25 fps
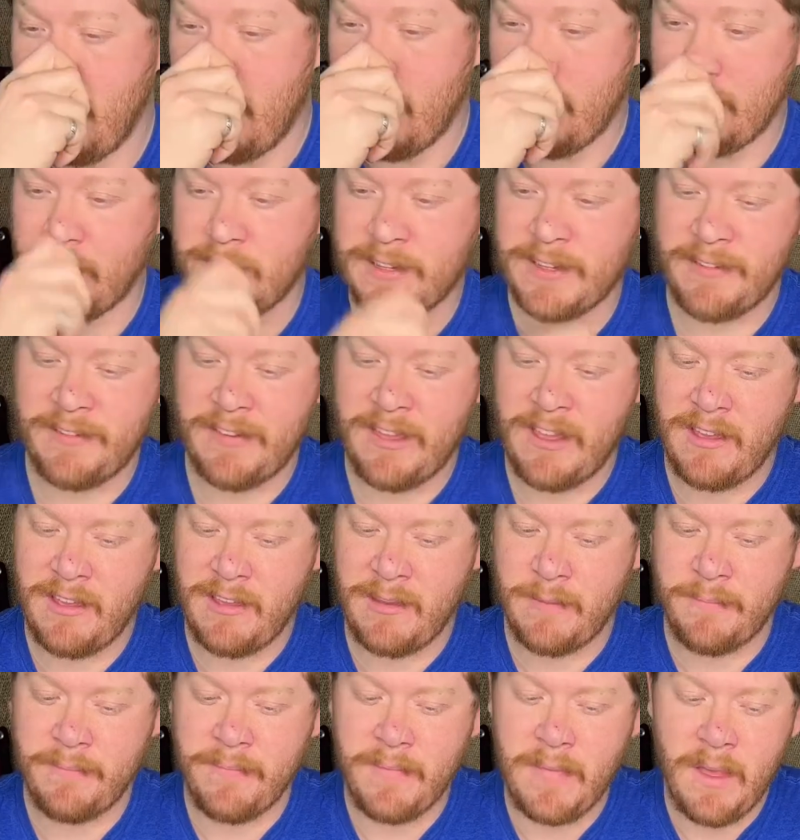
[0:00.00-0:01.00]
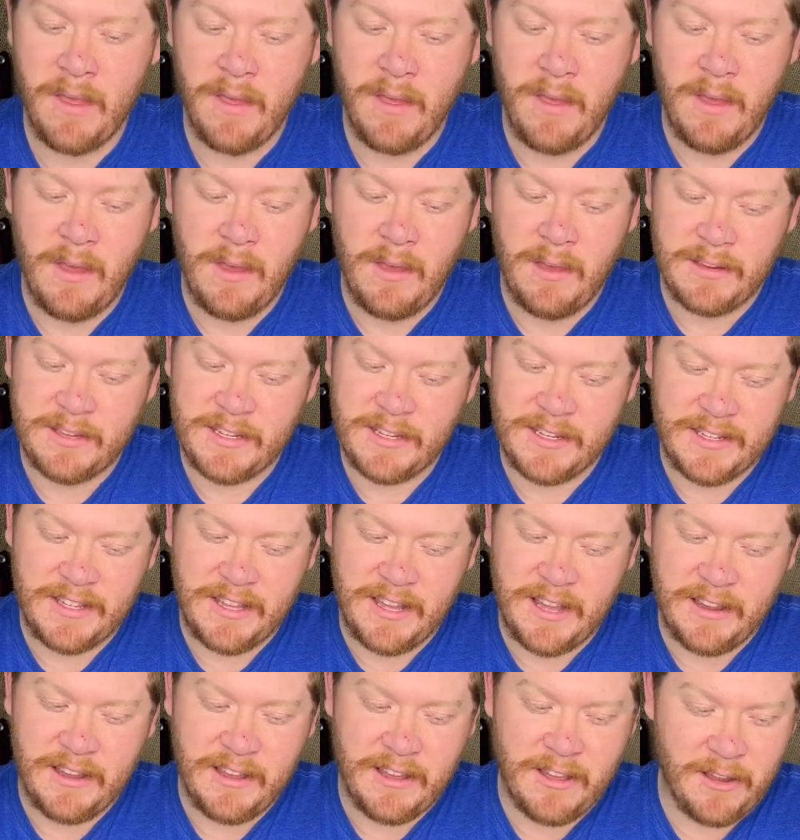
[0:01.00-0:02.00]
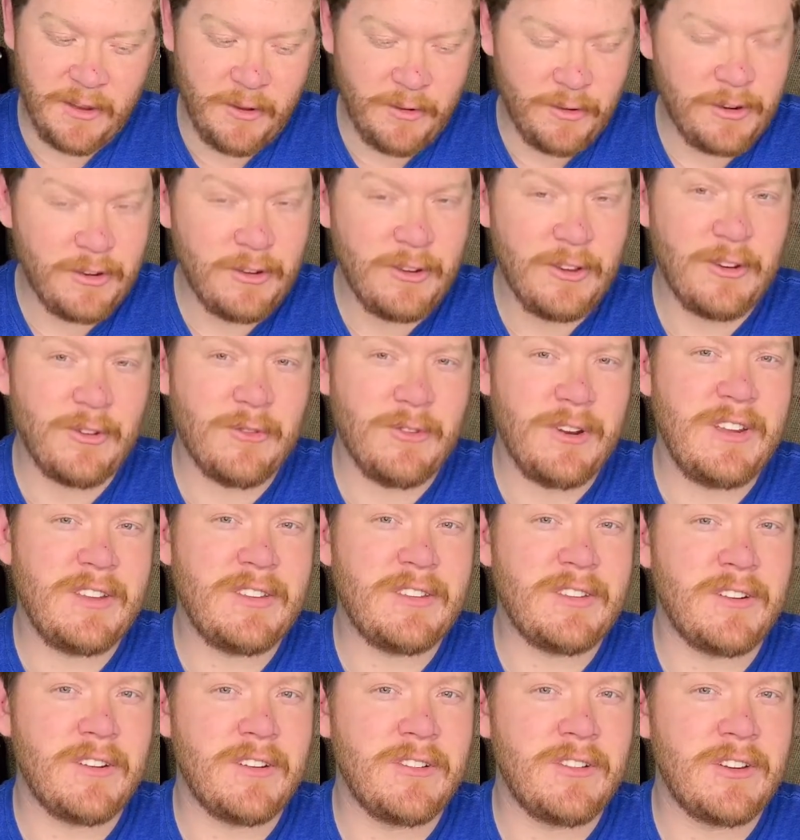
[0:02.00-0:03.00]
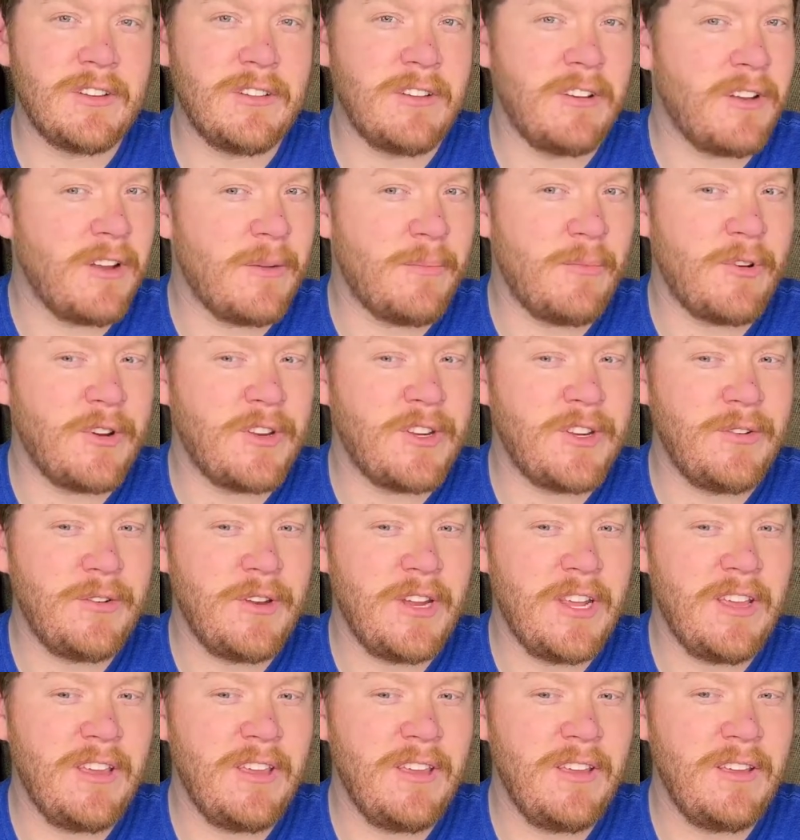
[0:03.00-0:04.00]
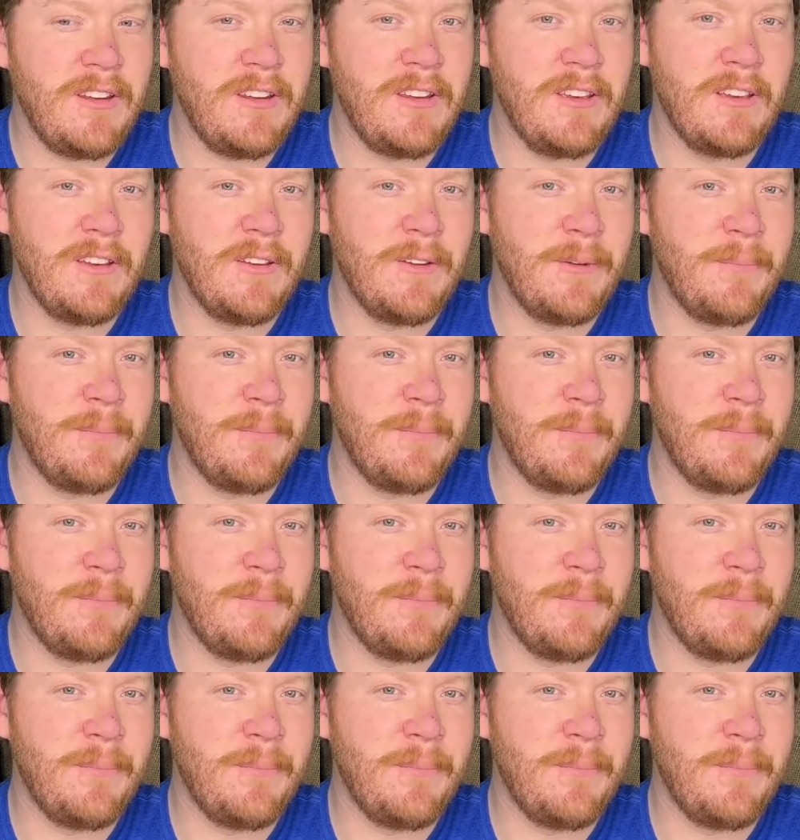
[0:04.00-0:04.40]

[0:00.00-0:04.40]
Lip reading: Whereas if he says to that guy, go do your research, look up what you need,